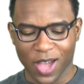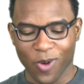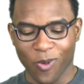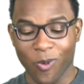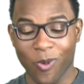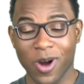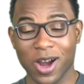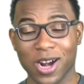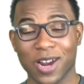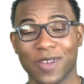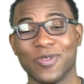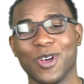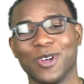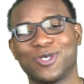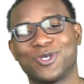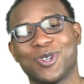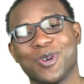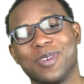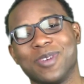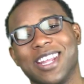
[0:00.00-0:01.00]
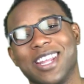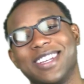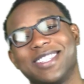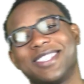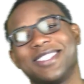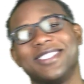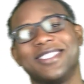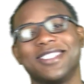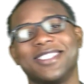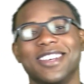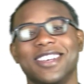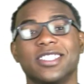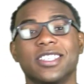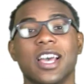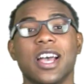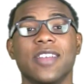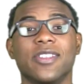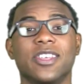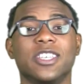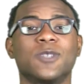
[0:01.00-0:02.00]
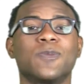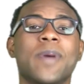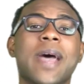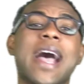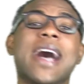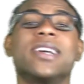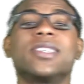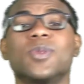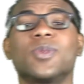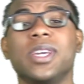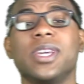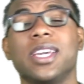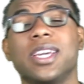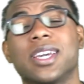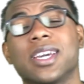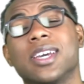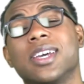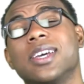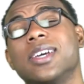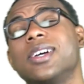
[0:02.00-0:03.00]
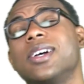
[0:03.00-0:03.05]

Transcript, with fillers: One of those tribulations is this past week,